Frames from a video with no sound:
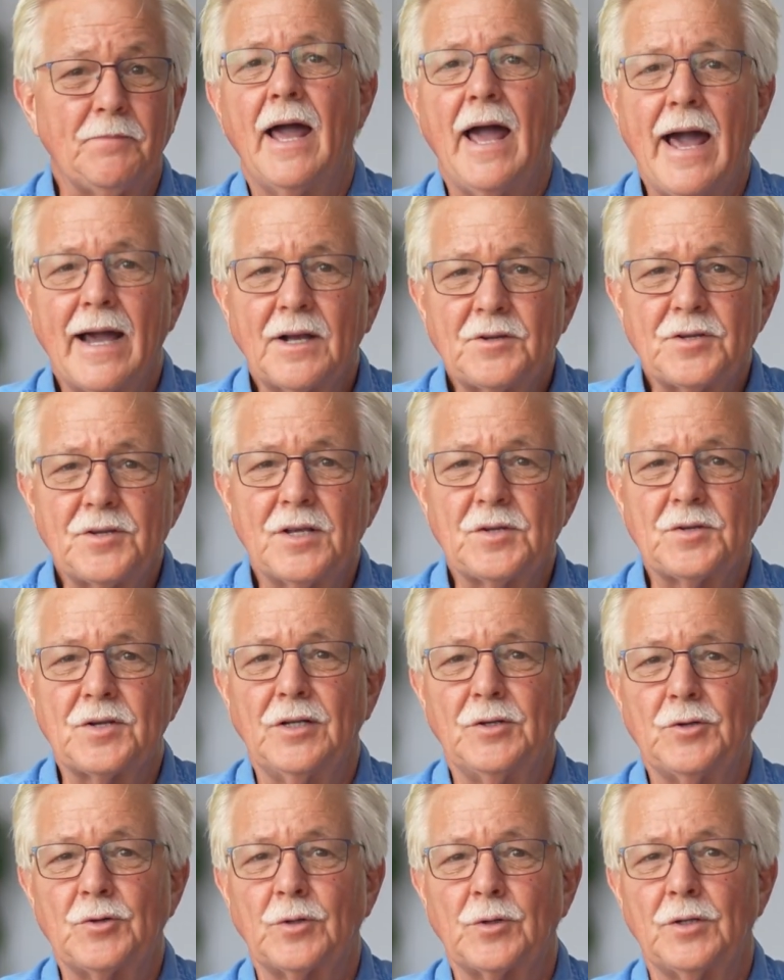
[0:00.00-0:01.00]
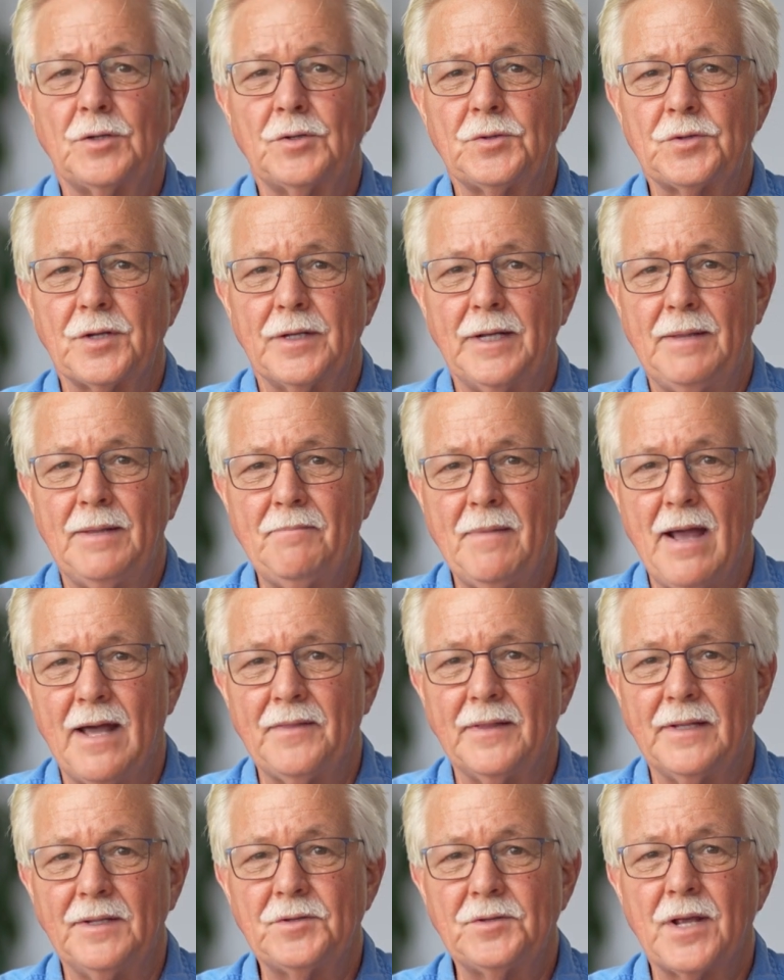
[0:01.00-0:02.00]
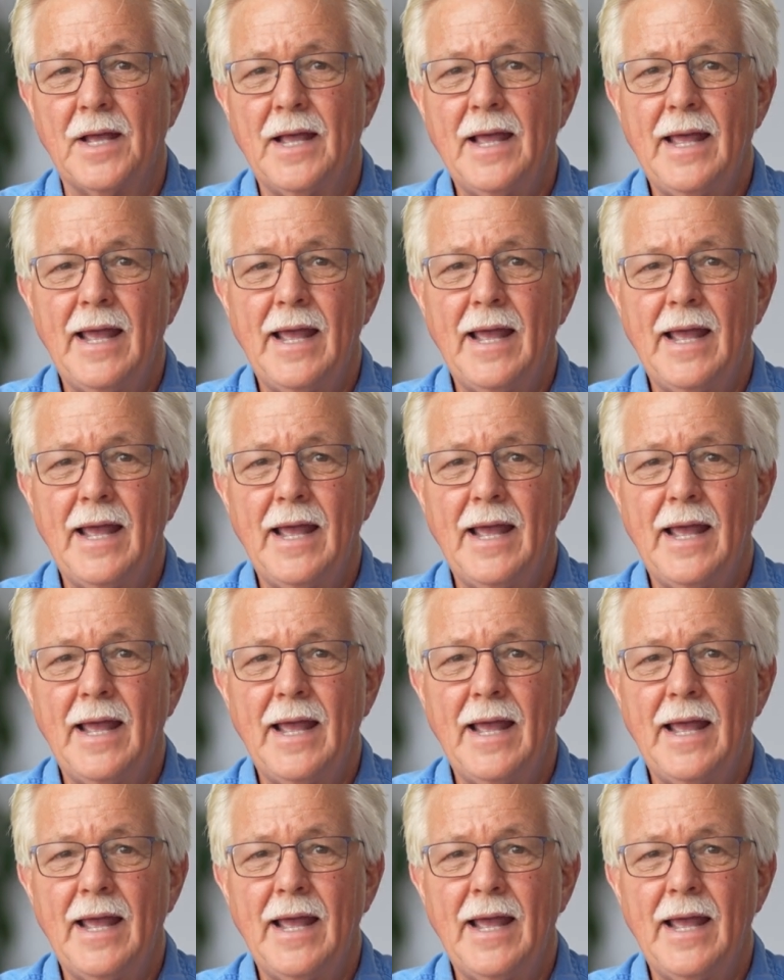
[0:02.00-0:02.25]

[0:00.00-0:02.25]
access controls and methods,